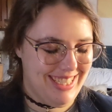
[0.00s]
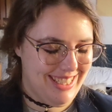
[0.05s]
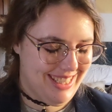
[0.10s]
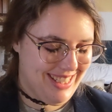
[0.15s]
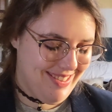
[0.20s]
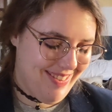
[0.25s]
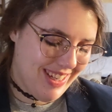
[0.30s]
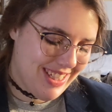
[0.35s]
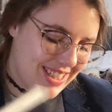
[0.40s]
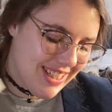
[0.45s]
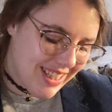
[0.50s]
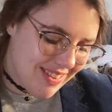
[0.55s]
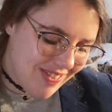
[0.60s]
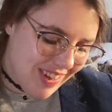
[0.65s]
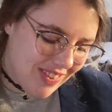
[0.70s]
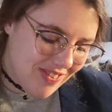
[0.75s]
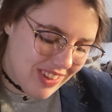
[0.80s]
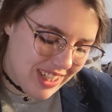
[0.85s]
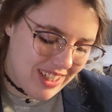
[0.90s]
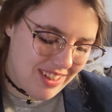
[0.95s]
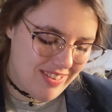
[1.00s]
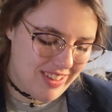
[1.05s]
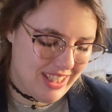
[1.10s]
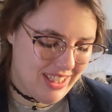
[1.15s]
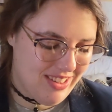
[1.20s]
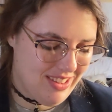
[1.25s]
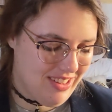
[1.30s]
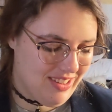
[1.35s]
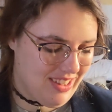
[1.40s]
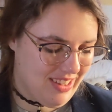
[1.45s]
especially by bigger
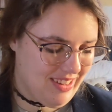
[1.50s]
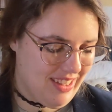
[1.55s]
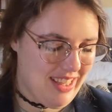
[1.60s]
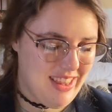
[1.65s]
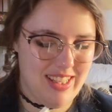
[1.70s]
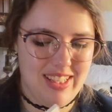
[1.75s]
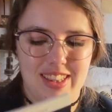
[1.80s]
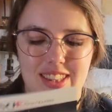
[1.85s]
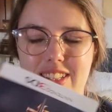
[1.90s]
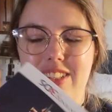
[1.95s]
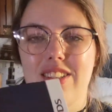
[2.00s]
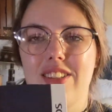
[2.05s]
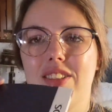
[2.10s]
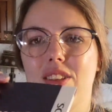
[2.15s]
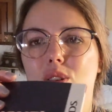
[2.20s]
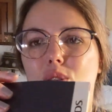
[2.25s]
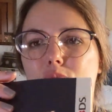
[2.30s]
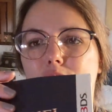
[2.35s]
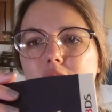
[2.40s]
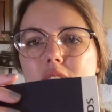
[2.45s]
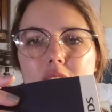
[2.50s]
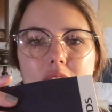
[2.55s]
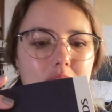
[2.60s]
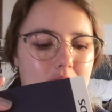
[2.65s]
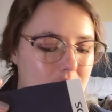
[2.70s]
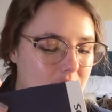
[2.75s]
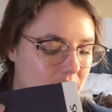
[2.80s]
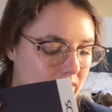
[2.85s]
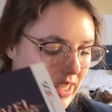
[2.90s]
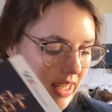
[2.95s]
releases because I think they're so fun.